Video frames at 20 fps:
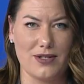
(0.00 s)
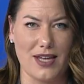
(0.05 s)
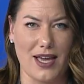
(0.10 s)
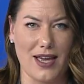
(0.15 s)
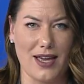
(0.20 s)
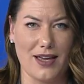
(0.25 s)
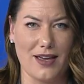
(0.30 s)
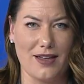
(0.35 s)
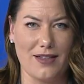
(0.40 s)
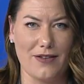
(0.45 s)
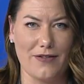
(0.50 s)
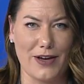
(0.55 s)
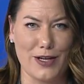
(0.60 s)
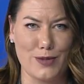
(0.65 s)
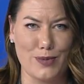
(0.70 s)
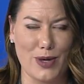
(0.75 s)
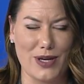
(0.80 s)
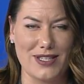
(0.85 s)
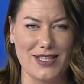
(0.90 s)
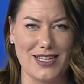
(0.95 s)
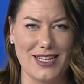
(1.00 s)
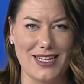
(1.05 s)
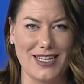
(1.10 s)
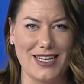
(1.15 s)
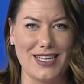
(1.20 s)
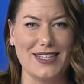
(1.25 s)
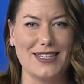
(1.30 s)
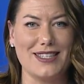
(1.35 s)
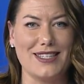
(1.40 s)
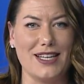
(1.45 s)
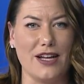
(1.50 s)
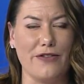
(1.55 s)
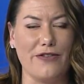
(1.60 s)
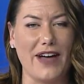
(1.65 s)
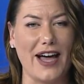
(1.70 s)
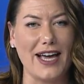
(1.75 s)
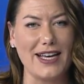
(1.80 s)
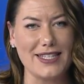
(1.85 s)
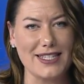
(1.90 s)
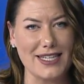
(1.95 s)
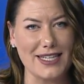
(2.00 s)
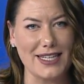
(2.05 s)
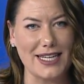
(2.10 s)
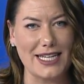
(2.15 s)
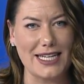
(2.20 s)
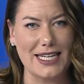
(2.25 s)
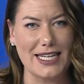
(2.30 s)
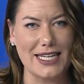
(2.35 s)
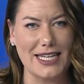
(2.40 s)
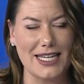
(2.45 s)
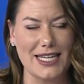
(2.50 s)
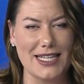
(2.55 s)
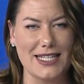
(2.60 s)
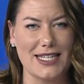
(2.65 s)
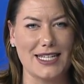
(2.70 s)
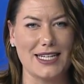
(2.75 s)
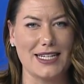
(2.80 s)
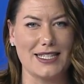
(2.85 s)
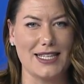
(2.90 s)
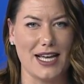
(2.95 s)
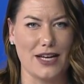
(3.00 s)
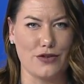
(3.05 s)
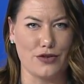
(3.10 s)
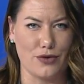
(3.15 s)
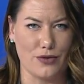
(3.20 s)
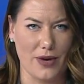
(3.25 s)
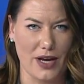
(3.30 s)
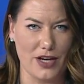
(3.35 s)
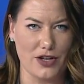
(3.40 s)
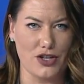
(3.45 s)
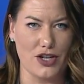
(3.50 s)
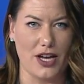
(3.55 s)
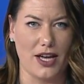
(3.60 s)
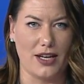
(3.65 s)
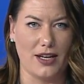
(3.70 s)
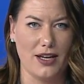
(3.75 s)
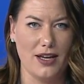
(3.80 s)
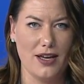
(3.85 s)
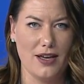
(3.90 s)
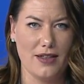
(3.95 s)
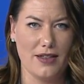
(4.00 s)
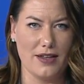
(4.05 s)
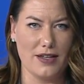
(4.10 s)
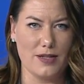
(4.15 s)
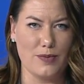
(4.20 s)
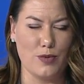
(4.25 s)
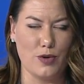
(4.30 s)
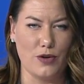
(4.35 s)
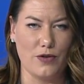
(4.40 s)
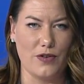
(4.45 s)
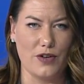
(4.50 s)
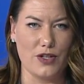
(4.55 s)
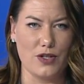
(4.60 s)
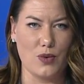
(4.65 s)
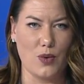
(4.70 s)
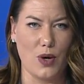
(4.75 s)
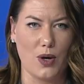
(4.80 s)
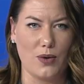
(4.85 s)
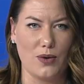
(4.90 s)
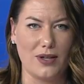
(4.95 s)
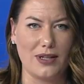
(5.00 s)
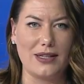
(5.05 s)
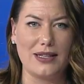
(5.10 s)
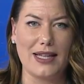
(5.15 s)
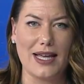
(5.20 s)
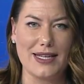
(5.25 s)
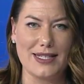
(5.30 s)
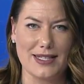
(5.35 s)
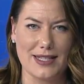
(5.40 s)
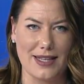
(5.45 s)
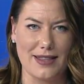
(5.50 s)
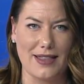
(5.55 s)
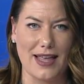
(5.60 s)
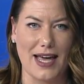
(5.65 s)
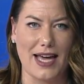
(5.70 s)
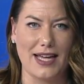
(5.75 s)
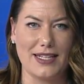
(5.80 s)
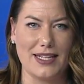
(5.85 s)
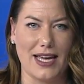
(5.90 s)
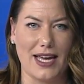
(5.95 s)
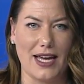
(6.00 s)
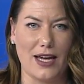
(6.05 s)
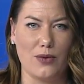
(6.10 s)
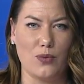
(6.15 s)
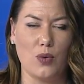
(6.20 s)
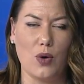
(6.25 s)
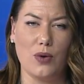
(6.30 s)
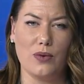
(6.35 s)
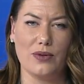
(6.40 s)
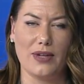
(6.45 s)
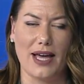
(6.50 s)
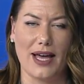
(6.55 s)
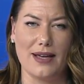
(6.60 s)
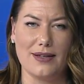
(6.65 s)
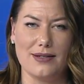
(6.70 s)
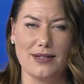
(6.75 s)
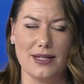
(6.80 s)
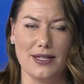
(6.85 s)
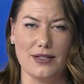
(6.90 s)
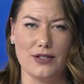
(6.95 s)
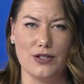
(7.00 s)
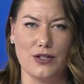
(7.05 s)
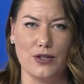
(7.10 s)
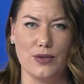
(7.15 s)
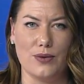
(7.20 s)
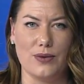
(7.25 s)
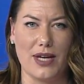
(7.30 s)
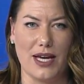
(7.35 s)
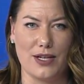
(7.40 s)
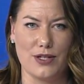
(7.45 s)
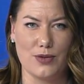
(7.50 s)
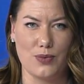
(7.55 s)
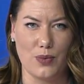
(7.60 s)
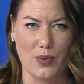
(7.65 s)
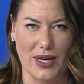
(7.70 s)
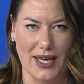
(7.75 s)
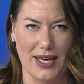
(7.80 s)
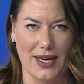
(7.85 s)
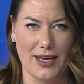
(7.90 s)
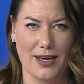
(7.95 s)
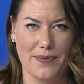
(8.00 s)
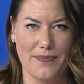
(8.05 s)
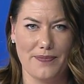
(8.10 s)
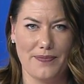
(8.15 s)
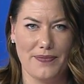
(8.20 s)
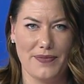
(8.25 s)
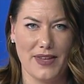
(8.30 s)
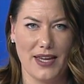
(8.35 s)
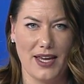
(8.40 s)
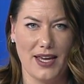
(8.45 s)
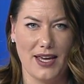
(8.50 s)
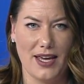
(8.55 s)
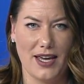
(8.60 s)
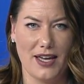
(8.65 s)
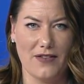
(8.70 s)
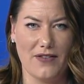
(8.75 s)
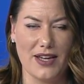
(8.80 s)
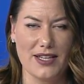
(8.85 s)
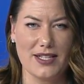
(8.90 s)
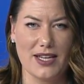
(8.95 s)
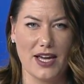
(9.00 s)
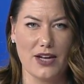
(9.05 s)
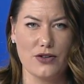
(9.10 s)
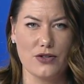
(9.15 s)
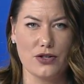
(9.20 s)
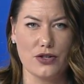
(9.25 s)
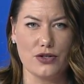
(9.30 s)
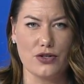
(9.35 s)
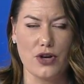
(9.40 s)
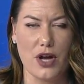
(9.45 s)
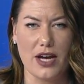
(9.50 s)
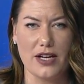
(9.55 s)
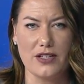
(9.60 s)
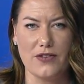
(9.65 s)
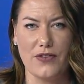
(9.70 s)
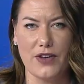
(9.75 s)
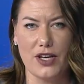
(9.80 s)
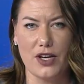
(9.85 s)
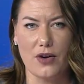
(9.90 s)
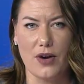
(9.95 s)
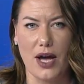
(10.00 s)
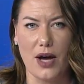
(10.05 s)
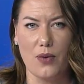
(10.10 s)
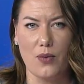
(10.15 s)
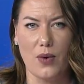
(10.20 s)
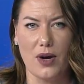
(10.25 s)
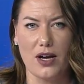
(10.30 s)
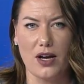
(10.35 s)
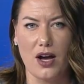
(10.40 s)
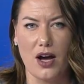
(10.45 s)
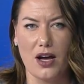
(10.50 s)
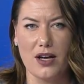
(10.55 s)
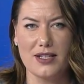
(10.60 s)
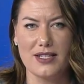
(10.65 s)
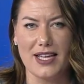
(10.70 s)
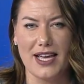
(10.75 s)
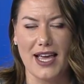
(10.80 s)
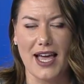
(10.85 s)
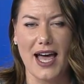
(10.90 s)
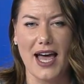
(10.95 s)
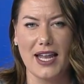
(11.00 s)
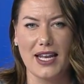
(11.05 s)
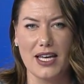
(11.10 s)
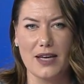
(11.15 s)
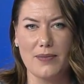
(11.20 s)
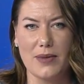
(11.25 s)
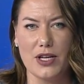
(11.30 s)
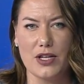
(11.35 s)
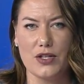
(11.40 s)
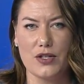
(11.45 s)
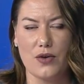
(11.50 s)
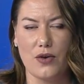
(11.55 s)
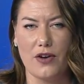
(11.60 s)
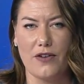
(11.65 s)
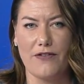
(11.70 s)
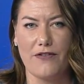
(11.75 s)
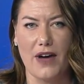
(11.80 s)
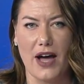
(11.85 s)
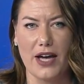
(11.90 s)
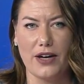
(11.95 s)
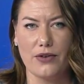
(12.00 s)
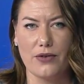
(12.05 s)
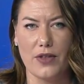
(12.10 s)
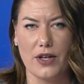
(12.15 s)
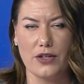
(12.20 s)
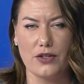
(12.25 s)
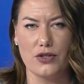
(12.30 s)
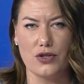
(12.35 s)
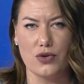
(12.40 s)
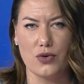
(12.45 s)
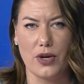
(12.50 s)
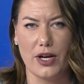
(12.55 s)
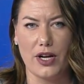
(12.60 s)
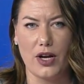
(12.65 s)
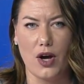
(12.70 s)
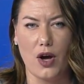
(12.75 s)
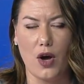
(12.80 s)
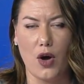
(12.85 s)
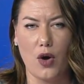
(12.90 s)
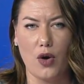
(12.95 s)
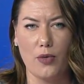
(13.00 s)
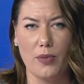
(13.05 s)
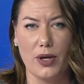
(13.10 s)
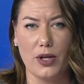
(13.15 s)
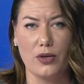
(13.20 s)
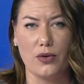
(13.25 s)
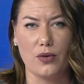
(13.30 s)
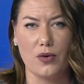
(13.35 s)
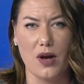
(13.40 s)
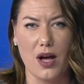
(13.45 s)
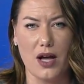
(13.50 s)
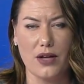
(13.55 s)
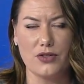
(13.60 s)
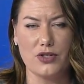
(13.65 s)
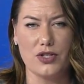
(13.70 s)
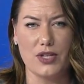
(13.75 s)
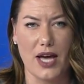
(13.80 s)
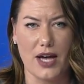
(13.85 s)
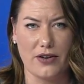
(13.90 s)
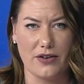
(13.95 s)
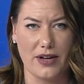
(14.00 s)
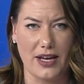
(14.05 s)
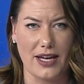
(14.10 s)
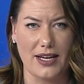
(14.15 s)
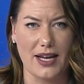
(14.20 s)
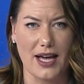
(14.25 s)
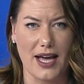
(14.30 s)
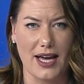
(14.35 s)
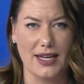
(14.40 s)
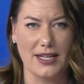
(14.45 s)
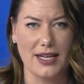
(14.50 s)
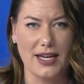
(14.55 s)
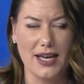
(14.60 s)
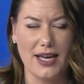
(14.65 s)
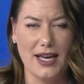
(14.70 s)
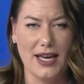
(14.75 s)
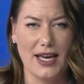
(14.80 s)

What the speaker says: Saying the vice president is self-isolating is an exaggeration. This move is, quote, less than that and won't last into next week. Investigators are trying to figure out what caused a Henning, Minnesota fire that destroyed a home and garage Saturday night.